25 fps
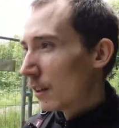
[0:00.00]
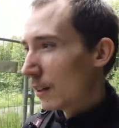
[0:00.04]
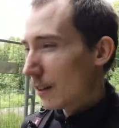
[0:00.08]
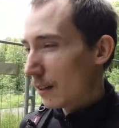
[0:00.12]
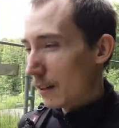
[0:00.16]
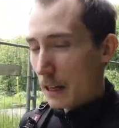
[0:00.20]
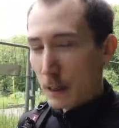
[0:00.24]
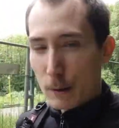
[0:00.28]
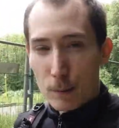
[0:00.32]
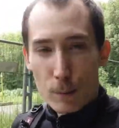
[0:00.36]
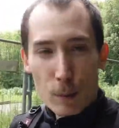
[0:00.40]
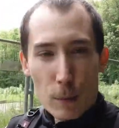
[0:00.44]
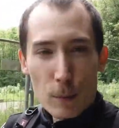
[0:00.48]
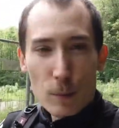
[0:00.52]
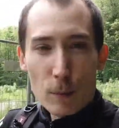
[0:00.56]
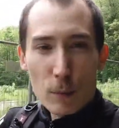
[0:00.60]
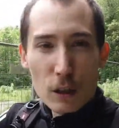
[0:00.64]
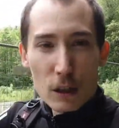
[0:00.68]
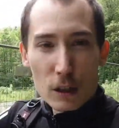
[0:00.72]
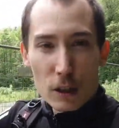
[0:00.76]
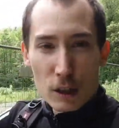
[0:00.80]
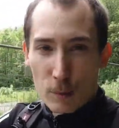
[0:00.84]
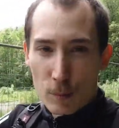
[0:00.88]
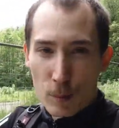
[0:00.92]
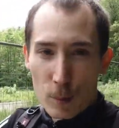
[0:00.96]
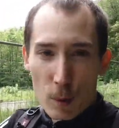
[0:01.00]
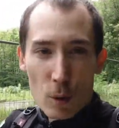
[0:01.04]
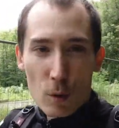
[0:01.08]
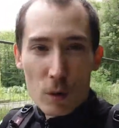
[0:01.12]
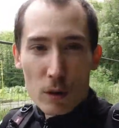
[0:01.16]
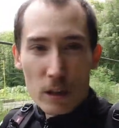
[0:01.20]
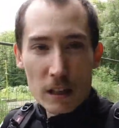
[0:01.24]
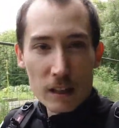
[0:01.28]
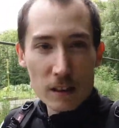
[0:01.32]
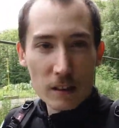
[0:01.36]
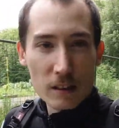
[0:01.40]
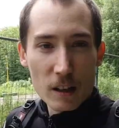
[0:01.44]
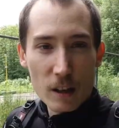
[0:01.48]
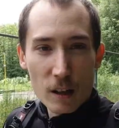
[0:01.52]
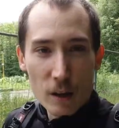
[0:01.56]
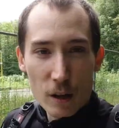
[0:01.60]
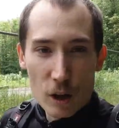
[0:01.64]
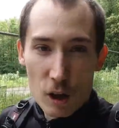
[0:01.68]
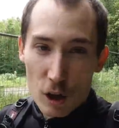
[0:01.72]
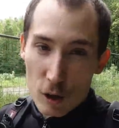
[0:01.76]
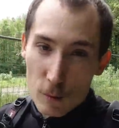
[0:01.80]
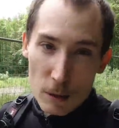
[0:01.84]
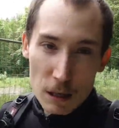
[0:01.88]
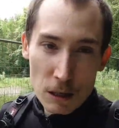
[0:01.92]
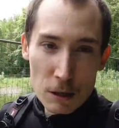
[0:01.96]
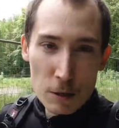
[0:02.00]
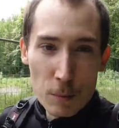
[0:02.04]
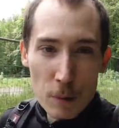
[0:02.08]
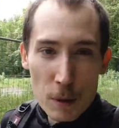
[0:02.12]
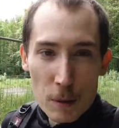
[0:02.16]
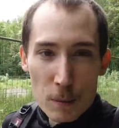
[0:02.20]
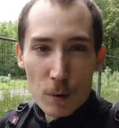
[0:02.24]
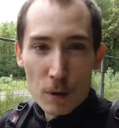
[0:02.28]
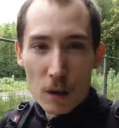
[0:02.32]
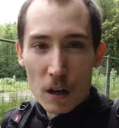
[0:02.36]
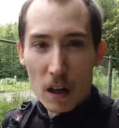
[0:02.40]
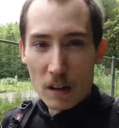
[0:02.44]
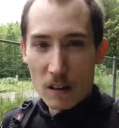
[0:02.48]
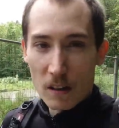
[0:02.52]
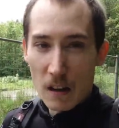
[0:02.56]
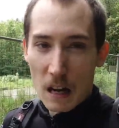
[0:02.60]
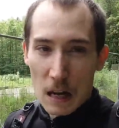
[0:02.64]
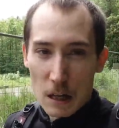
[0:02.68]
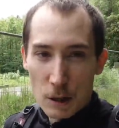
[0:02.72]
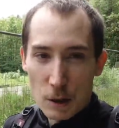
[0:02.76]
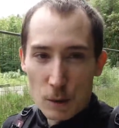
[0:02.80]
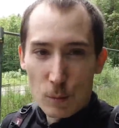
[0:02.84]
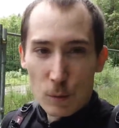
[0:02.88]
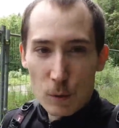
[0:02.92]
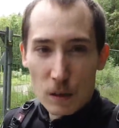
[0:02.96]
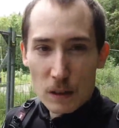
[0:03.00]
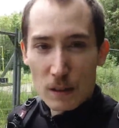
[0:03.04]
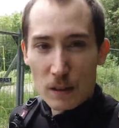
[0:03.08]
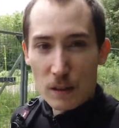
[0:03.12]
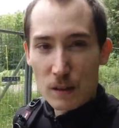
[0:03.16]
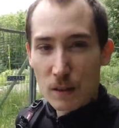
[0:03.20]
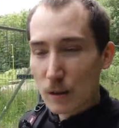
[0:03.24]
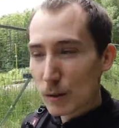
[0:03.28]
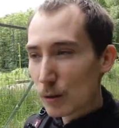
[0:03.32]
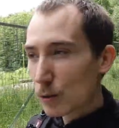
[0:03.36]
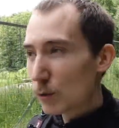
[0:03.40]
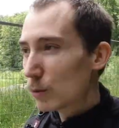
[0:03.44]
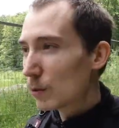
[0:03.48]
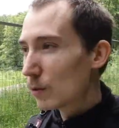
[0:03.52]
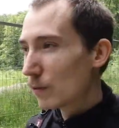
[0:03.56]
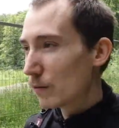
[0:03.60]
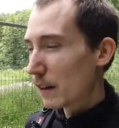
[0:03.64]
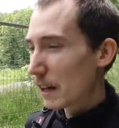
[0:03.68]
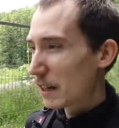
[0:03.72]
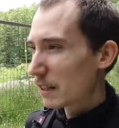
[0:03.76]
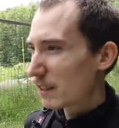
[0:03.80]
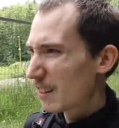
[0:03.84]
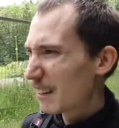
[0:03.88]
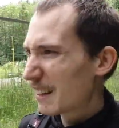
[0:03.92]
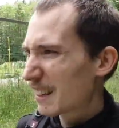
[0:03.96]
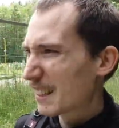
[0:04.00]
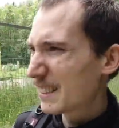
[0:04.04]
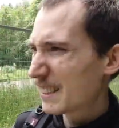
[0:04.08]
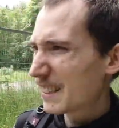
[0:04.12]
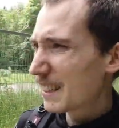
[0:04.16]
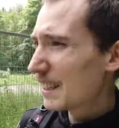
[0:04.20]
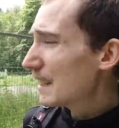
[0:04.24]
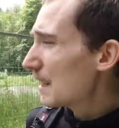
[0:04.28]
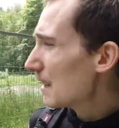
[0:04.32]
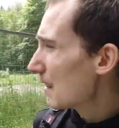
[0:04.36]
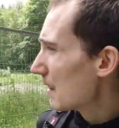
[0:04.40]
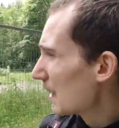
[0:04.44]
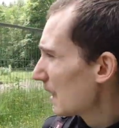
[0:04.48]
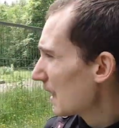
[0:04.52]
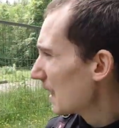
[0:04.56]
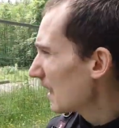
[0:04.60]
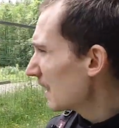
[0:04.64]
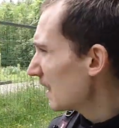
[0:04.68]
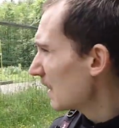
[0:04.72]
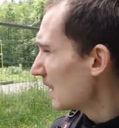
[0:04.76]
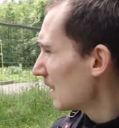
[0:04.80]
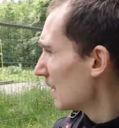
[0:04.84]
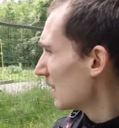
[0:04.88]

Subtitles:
Let people explore it. Urbex people are the last ones to vandalize anything